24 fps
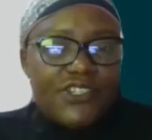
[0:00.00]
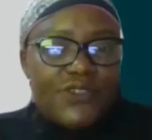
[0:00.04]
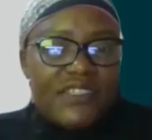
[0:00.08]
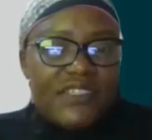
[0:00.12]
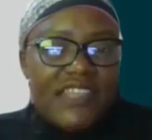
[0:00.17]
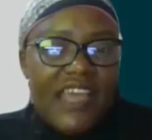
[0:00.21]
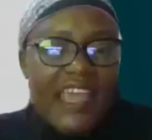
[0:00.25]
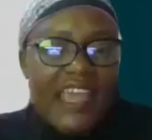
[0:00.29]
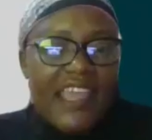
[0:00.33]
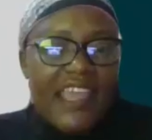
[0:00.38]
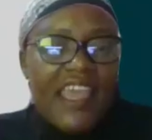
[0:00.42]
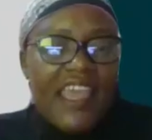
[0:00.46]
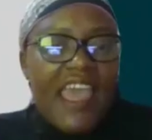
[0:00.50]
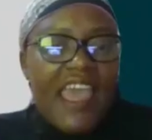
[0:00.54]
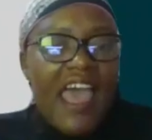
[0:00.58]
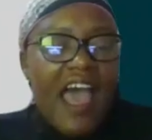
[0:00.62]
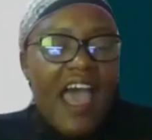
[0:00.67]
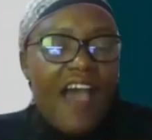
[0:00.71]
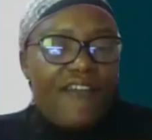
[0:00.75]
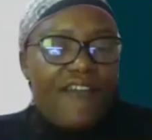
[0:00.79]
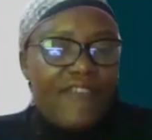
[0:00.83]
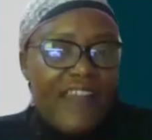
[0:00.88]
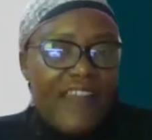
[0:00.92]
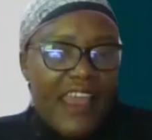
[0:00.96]
to say,
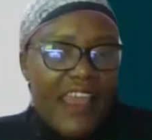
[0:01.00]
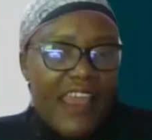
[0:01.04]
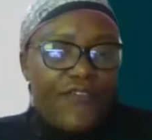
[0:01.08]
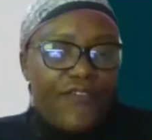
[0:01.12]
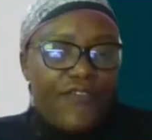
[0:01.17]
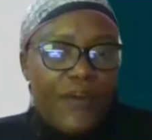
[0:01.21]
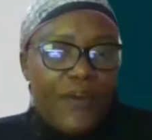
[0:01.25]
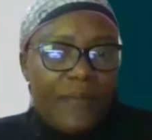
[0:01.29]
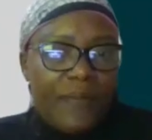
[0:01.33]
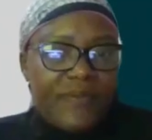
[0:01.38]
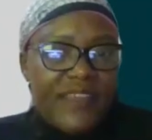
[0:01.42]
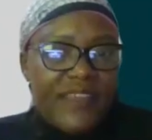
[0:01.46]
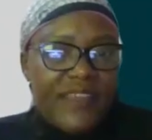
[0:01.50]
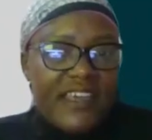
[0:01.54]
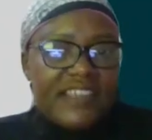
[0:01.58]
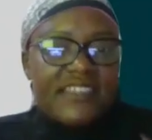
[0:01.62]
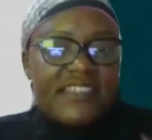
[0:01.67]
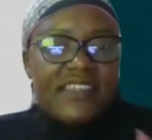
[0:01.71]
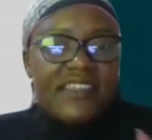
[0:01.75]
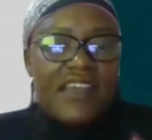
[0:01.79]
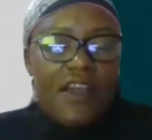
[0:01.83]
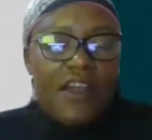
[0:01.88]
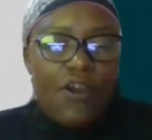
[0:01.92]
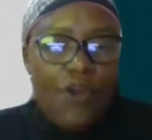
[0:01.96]
I've learned from this.